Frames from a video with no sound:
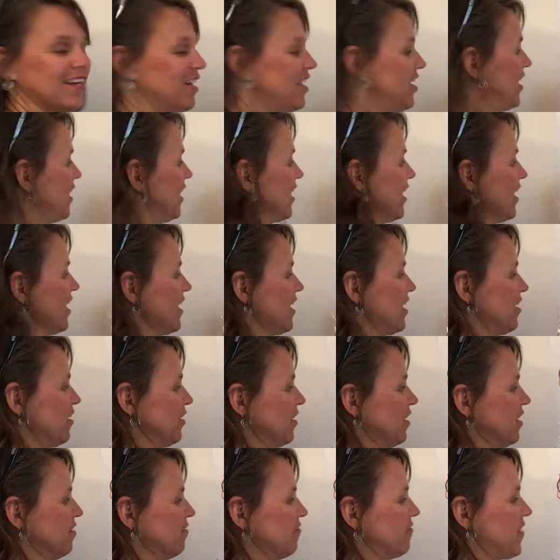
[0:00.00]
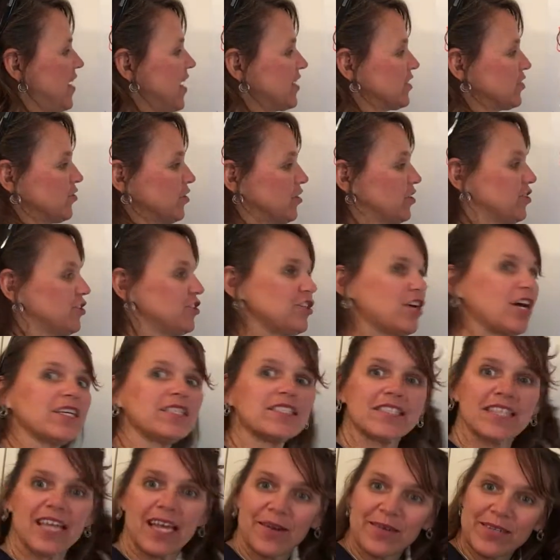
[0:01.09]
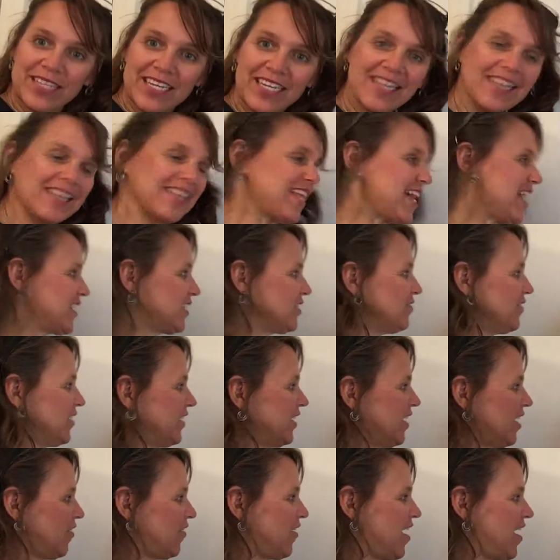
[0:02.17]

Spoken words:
All right, we're gonna factor it just like we did in the last video.